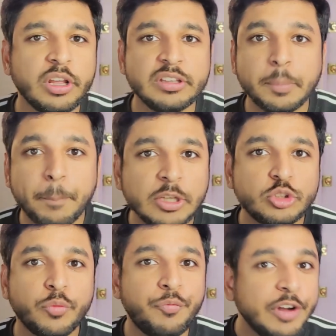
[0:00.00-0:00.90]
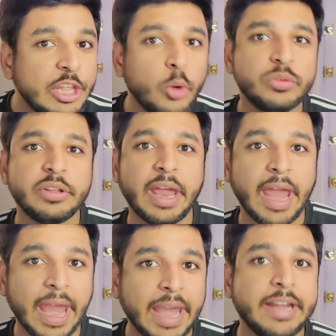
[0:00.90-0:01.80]
is a bunch of videos
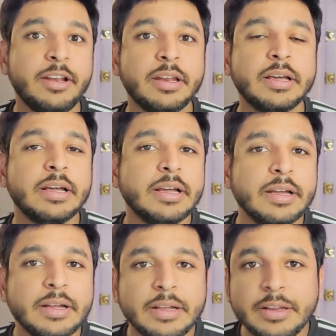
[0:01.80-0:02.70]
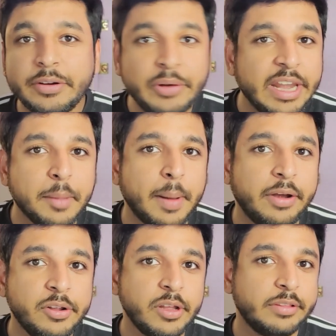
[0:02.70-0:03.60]
and reading
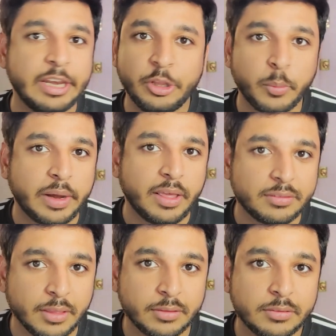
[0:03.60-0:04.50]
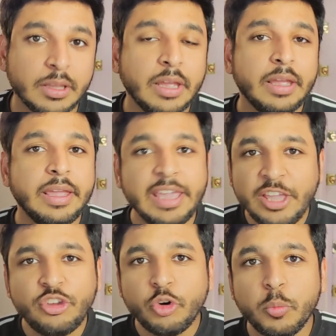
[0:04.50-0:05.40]
material that you can access
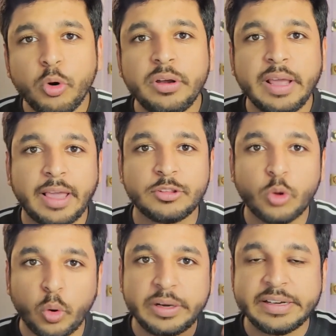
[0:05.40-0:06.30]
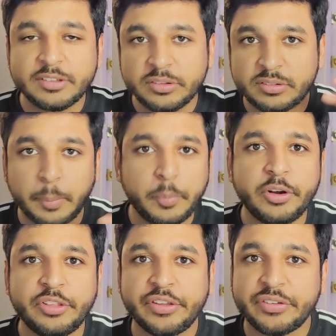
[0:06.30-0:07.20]
each robot has got its
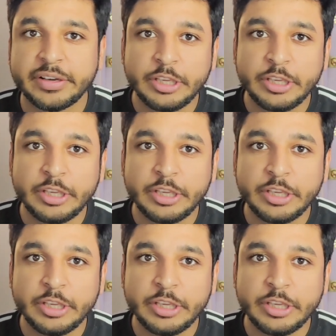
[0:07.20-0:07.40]
separate section.